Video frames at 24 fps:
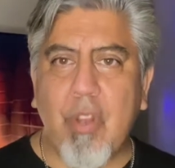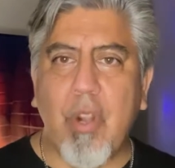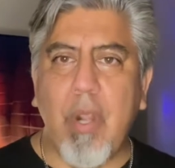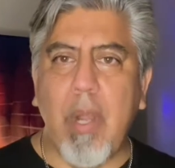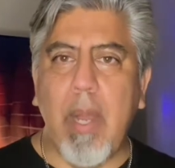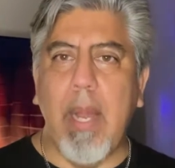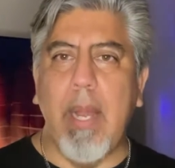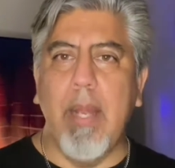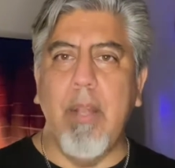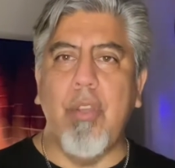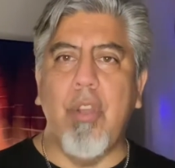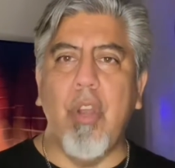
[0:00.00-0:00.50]

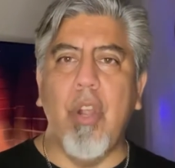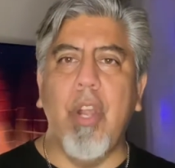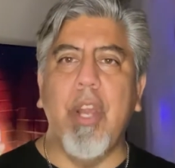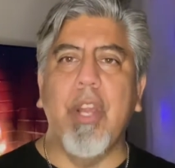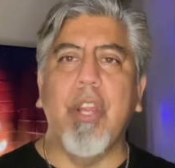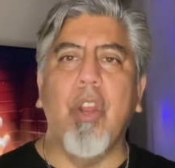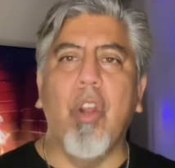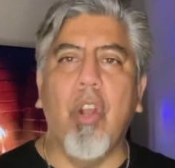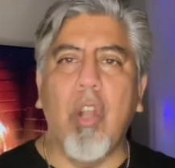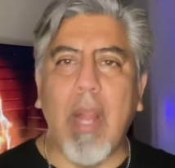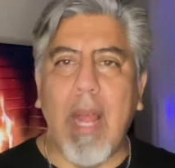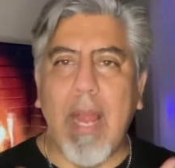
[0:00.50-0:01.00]
and turning
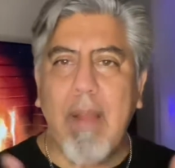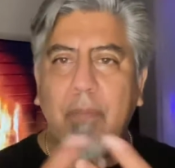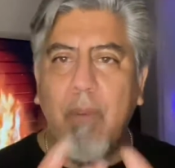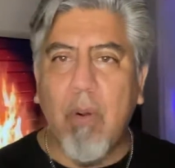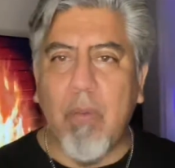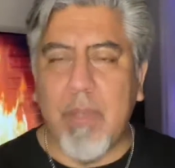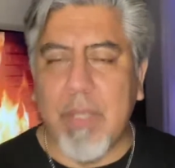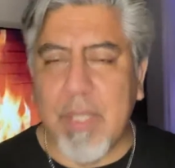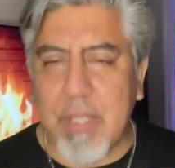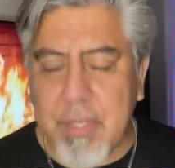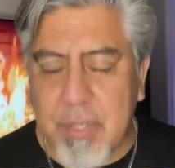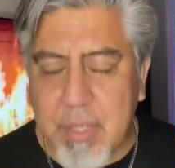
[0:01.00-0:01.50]
your life
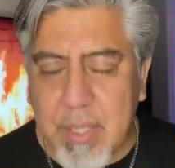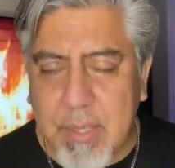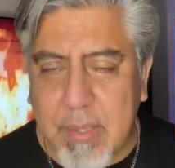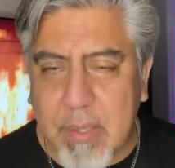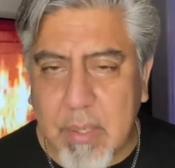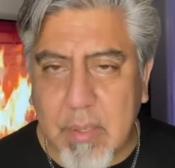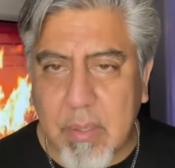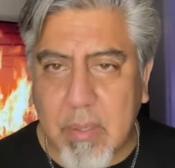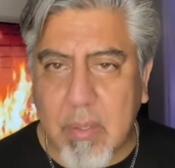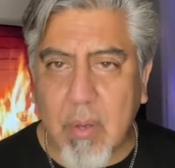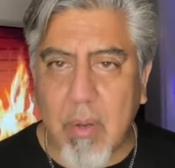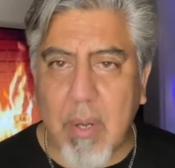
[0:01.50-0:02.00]
over to
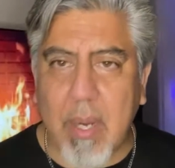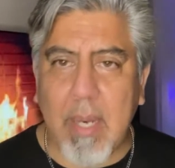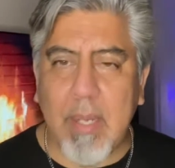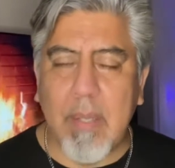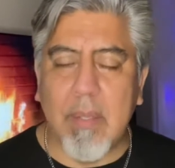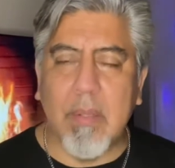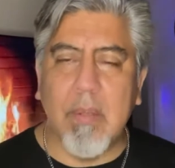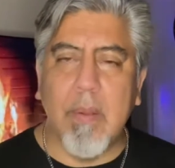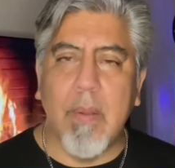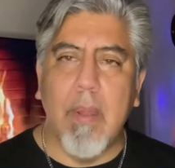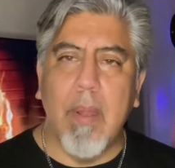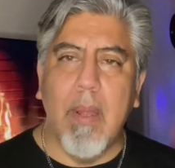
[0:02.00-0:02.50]
Jesus Christ.